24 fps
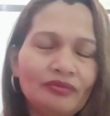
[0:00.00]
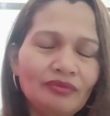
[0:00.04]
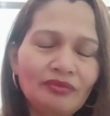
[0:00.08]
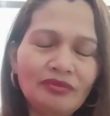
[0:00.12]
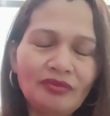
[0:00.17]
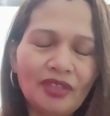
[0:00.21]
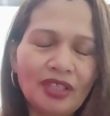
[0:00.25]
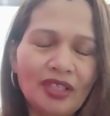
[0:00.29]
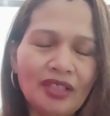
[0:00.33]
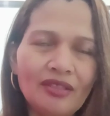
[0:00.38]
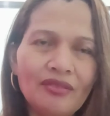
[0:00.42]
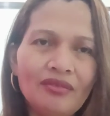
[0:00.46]

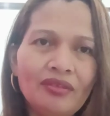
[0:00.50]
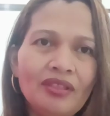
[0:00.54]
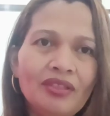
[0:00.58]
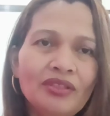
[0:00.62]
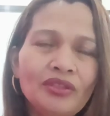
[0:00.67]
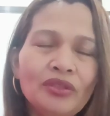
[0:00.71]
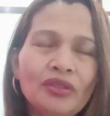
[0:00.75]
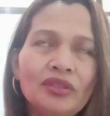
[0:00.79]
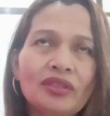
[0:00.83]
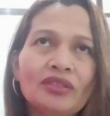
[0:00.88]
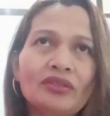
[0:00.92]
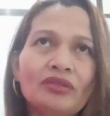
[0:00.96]
I read
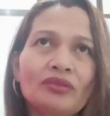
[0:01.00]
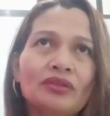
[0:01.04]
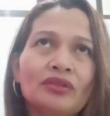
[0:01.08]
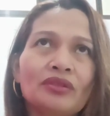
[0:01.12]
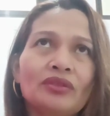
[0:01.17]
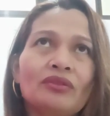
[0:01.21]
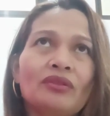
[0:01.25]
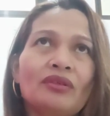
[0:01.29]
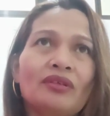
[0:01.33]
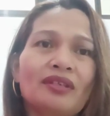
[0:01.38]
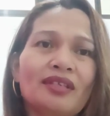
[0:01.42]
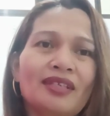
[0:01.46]
short
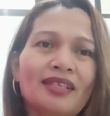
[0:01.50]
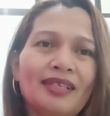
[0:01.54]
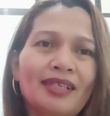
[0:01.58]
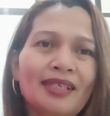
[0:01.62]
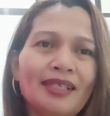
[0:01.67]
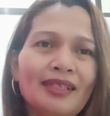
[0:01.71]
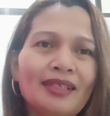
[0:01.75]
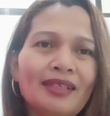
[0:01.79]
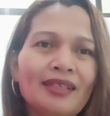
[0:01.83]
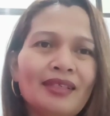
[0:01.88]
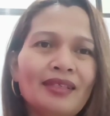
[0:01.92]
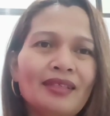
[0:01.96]
story.
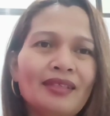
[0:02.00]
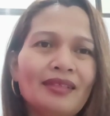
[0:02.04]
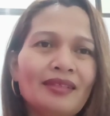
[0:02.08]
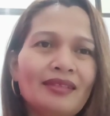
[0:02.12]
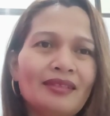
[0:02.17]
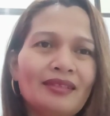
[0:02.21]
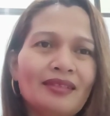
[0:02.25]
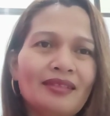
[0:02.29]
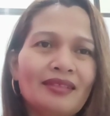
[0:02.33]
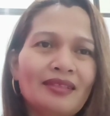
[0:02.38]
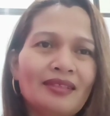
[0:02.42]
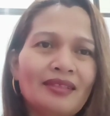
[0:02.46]

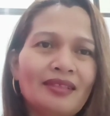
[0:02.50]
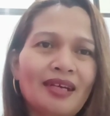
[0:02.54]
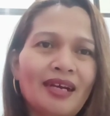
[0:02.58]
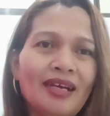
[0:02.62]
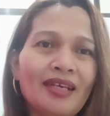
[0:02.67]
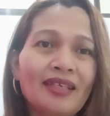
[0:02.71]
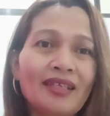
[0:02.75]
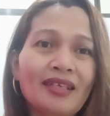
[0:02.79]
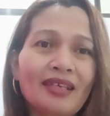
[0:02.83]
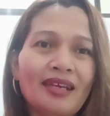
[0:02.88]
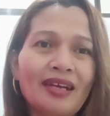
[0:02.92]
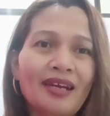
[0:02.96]

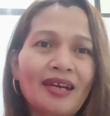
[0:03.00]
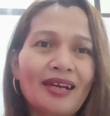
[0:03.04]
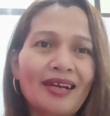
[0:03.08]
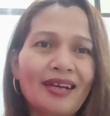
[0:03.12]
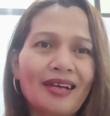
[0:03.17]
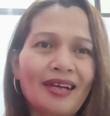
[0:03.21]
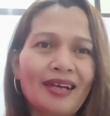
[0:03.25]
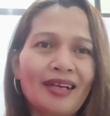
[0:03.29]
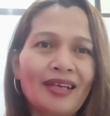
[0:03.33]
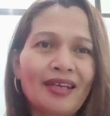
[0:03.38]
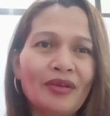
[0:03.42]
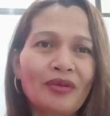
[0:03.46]

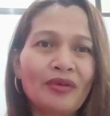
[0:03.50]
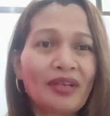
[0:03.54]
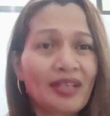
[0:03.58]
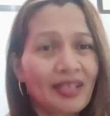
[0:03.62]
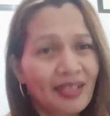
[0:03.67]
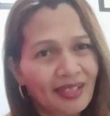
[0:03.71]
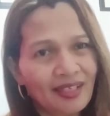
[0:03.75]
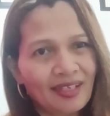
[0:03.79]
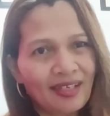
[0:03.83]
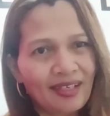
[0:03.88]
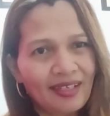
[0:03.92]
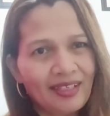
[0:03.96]
I
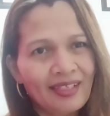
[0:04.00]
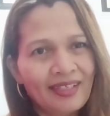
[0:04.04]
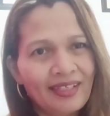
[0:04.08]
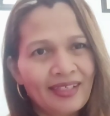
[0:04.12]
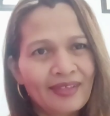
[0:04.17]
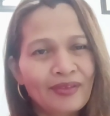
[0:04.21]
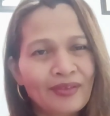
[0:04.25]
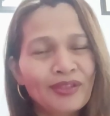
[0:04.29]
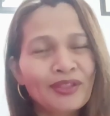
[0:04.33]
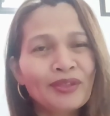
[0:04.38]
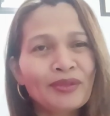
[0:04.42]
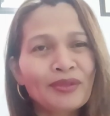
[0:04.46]
already
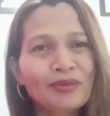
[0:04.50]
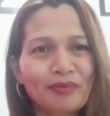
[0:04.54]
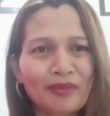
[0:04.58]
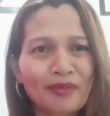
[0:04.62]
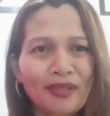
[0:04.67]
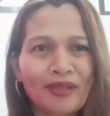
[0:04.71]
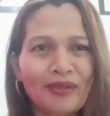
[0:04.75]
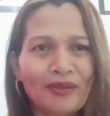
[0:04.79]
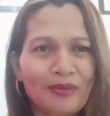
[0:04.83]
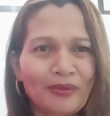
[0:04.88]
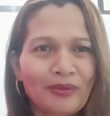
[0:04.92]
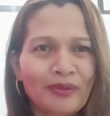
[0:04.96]
received my
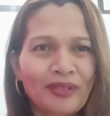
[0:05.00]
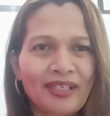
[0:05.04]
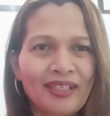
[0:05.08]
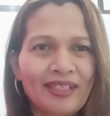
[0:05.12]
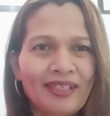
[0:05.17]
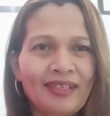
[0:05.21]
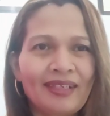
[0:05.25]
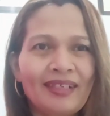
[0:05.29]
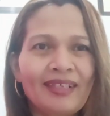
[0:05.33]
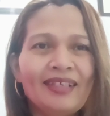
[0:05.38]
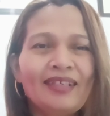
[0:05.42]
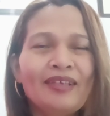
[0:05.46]
reward
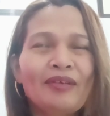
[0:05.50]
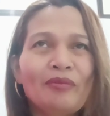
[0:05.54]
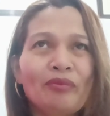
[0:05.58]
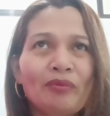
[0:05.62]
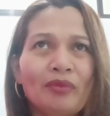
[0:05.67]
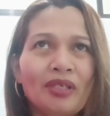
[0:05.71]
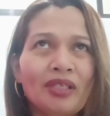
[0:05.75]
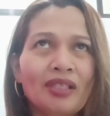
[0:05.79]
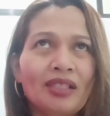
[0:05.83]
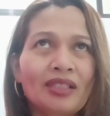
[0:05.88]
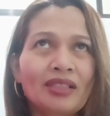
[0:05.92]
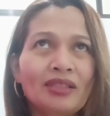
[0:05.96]

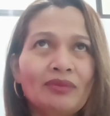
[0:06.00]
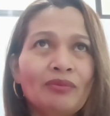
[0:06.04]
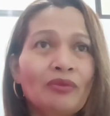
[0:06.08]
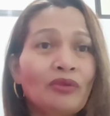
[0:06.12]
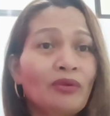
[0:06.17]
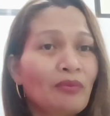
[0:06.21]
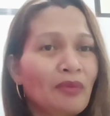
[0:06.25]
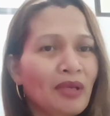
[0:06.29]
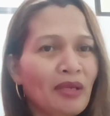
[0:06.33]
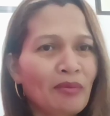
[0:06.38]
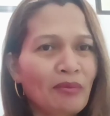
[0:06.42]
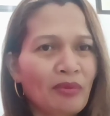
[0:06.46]
because for
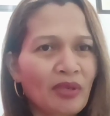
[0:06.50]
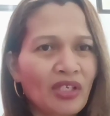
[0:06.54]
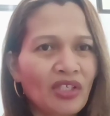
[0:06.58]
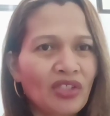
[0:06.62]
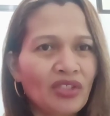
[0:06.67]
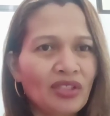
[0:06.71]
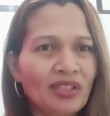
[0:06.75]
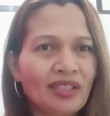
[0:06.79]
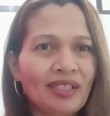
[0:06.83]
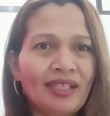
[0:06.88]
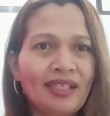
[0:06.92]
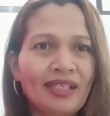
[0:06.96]
my
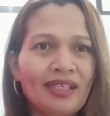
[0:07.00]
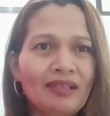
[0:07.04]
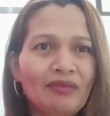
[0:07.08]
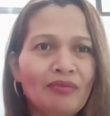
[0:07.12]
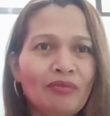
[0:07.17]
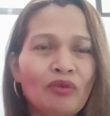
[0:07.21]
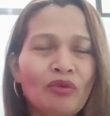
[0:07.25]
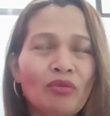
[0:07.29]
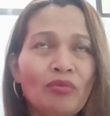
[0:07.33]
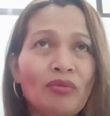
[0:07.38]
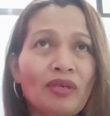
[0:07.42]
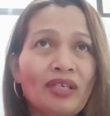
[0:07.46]
patience,
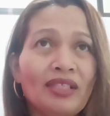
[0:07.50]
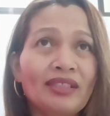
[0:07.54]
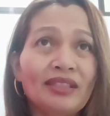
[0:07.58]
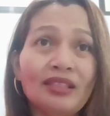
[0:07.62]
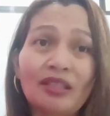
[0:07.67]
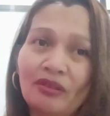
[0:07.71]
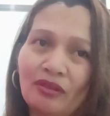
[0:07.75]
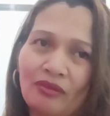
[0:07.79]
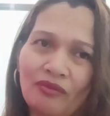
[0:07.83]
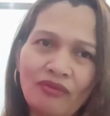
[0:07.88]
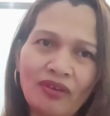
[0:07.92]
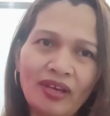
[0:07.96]
for my
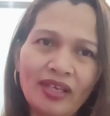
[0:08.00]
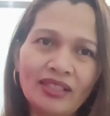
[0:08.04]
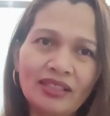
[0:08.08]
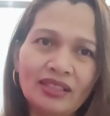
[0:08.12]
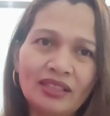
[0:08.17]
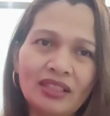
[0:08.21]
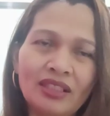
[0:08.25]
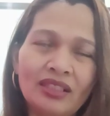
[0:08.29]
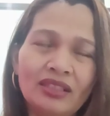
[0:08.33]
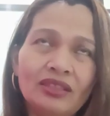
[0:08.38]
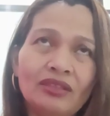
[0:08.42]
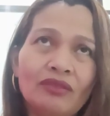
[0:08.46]

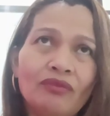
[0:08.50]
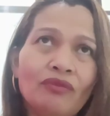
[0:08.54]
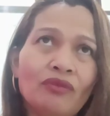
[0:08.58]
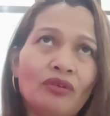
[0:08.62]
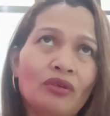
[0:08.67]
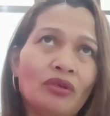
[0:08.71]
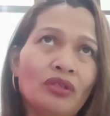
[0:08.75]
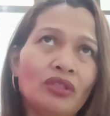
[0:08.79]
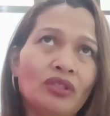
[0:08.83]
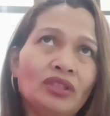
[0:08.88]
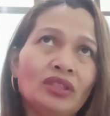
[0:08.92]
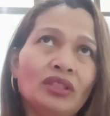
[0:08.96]
sacrifices, of
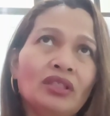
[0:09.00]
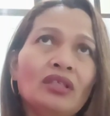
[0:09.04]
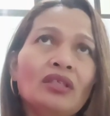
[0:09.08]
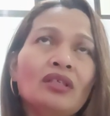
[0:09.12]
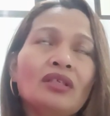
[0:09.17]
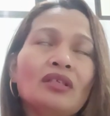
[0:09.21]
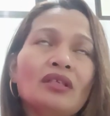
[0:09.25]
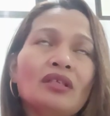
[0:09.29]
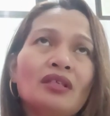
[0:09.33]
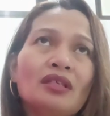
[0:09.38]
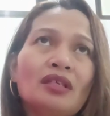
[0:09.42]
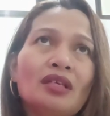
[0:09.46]
course.
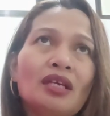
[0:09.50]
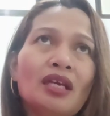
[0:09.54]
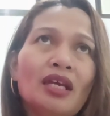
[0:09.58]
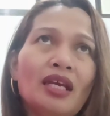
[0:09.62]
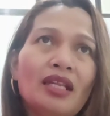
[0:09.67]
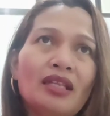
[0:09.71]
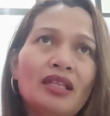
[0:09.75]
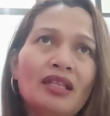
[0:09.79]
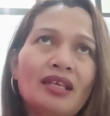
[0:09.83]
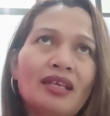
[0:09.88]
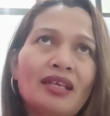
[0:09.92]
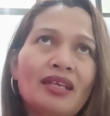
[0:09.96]

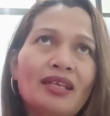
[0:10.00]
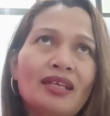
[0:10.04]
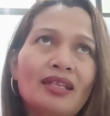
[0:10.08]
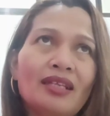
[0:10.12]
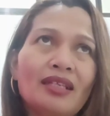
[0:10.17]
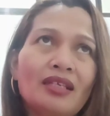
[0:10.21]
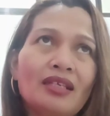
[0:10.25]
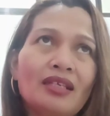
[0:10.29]
And then